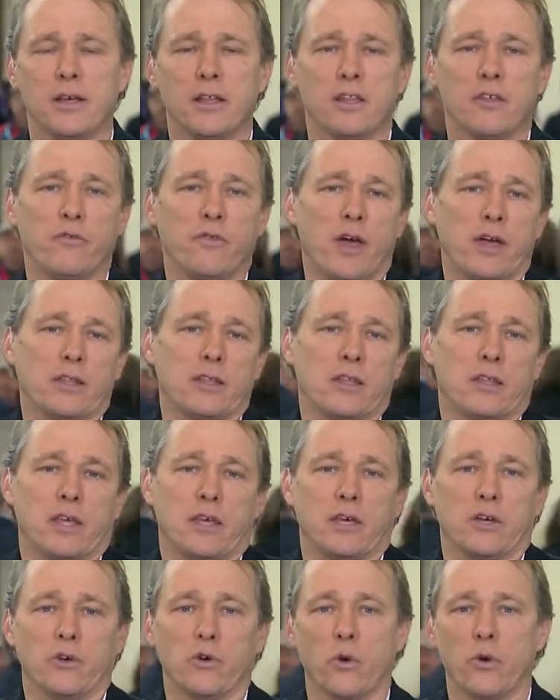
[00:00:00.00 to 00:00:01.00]
the fact that they
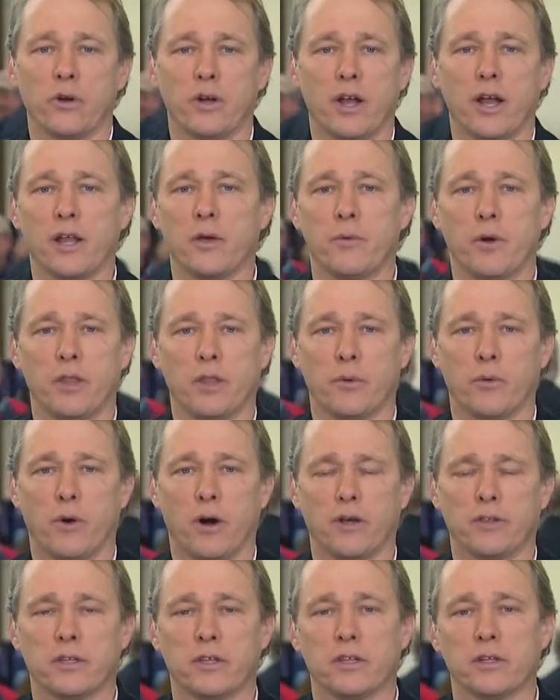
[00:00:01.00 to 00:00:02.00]
can grow it in any way they
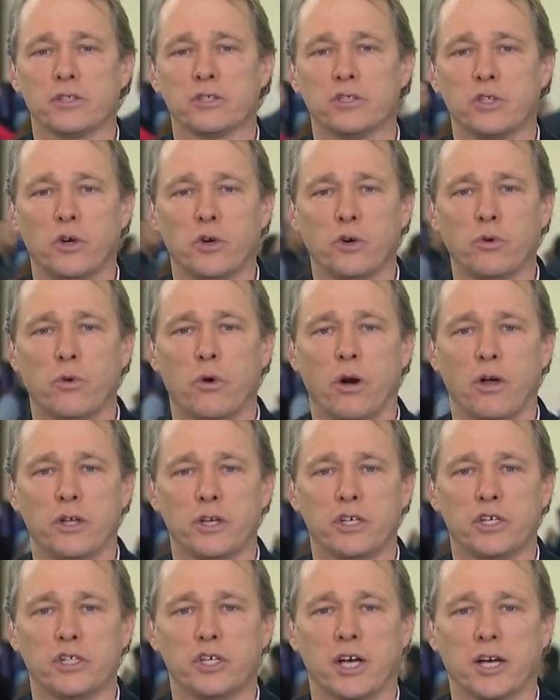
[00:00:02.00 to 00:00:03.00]
want, that there's no
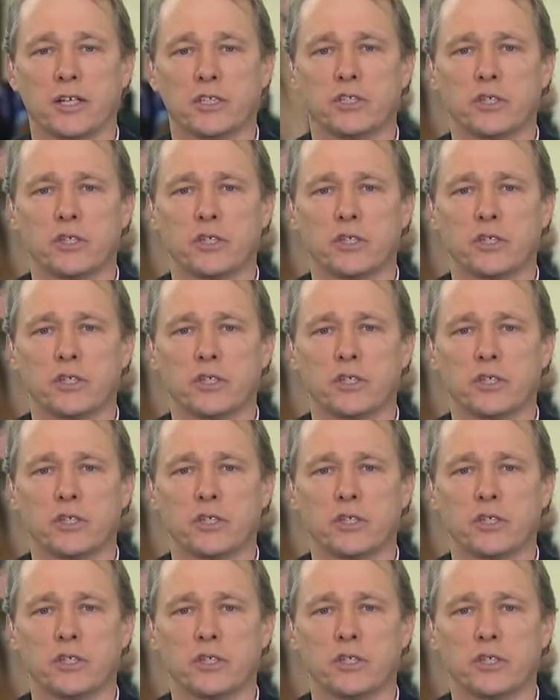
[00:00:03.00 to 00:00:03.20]
quality check.